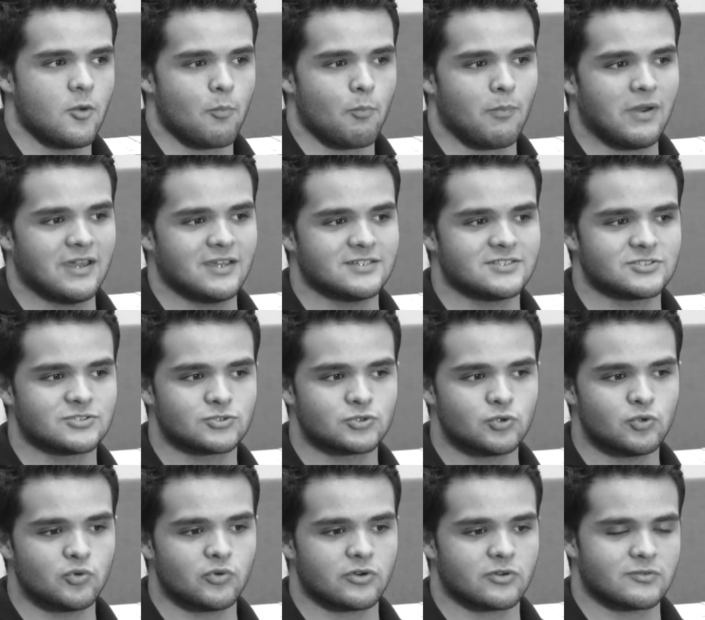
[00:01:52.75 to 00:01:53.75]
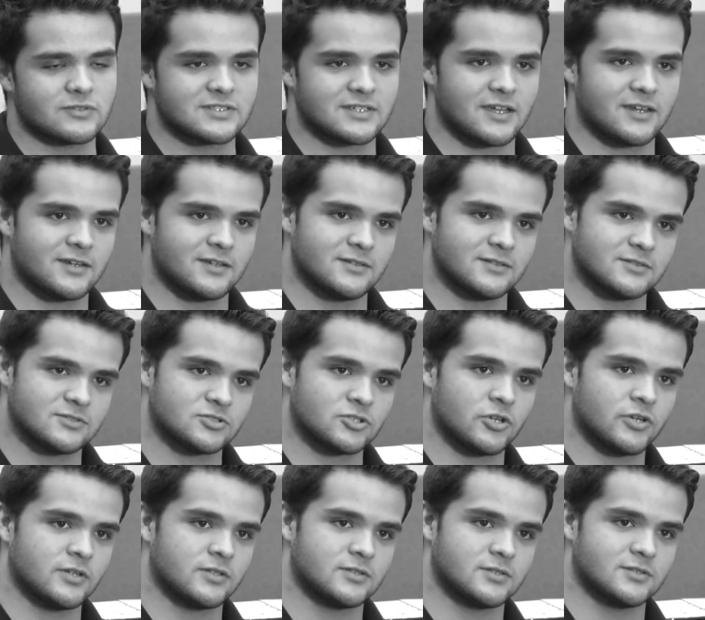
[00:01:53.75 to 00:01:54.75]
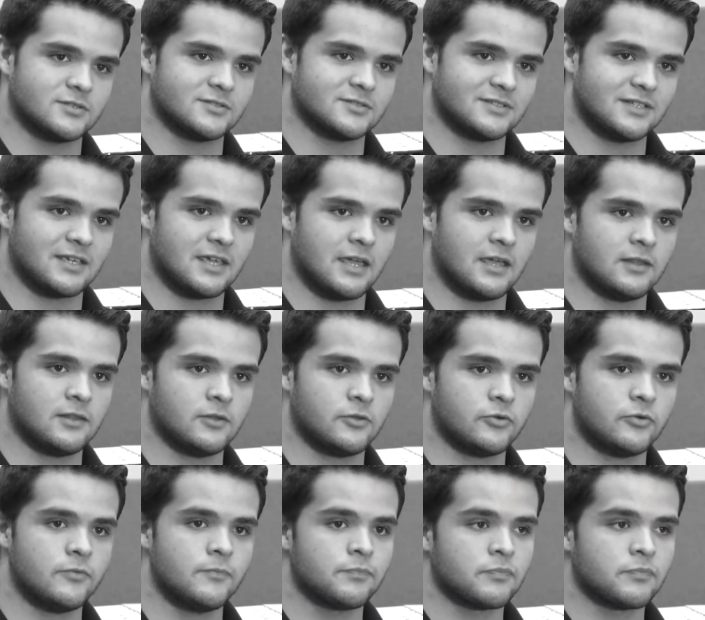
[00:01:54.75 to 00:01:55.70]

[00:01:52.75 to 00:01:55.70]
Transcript: my schoolwork was kind of starting to decay a little.